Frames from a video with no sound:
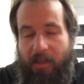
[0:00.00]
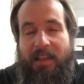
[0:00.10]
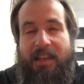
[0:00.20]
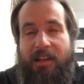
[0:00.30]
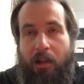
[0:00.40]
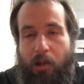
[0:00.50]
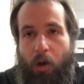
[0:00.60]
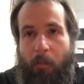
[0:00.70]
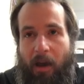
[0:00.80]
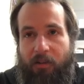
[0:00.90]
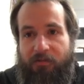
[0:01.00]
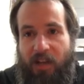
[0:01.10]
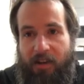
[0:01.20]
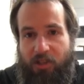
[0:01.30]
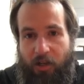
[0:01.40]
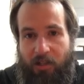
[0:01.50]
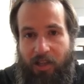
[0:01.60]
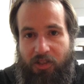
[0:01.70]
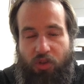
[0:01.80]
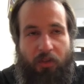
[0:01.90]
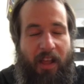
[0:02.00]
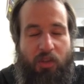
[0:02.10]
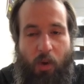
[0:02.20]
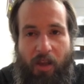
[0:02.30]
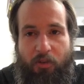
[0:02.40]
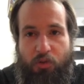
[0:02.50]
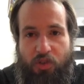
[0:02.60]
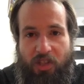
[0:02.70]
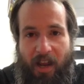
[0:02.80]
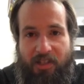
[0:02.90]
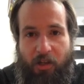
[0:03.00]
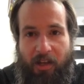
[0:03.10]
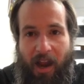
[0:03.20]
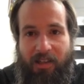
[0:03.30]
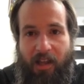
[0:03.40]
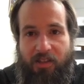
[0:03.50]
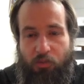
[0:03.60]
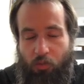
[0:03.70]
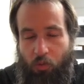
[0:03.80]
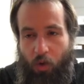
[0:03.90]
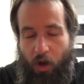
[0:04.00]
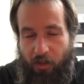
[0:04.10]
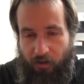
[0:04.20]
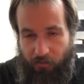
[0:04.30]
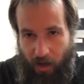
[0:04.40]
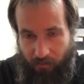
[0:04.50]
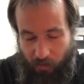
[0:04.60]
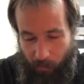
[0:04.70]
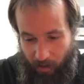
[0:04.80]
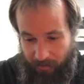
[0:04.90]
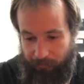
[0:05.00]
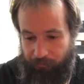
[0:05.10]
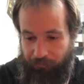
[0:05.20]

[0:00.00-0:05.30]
eat a low amount of dietary cholesterol. That's why those dietary guidelines are there for everybody.